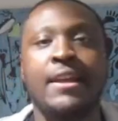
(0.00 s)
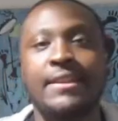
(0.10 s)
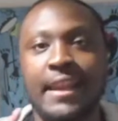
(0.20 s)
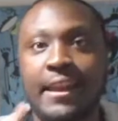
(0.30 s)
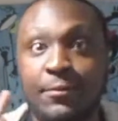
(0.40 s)

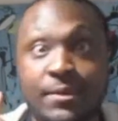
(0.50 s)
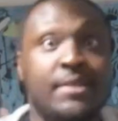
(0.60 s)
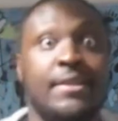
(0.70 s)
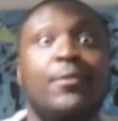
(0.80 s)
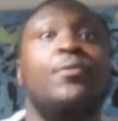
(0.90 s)
then I would
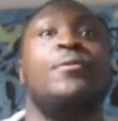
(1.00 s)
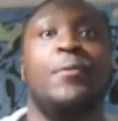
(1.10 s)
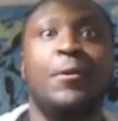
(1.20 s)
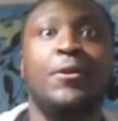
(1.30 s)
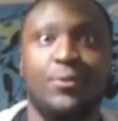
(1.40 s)
sell
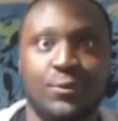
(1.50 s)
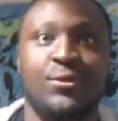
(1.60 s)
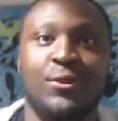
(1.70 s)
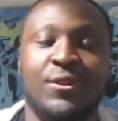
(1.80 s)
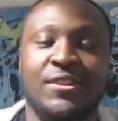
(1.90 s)
your
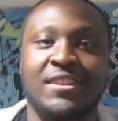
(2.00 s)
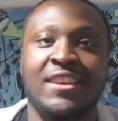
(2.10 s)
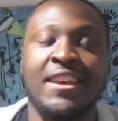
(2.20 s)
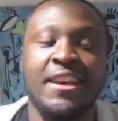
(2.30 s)
stocks.